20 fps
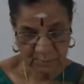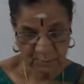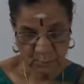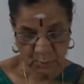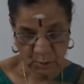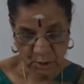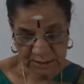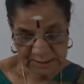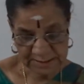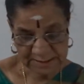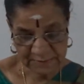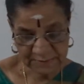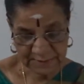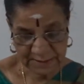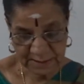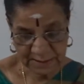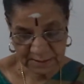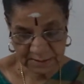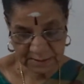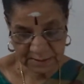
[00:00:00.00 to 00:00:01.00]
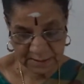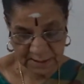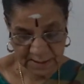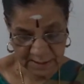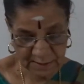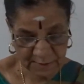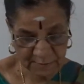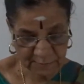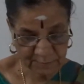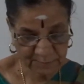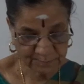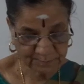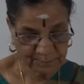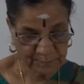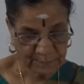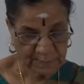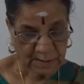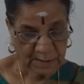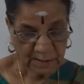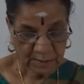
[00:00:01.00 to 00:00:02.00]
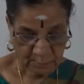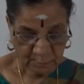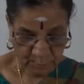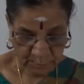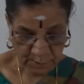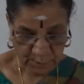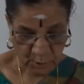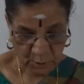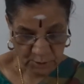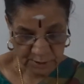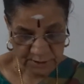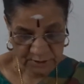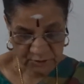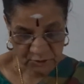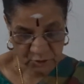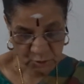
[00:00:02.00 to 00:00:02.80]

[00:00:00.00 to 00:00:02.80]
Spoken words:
Boys have broader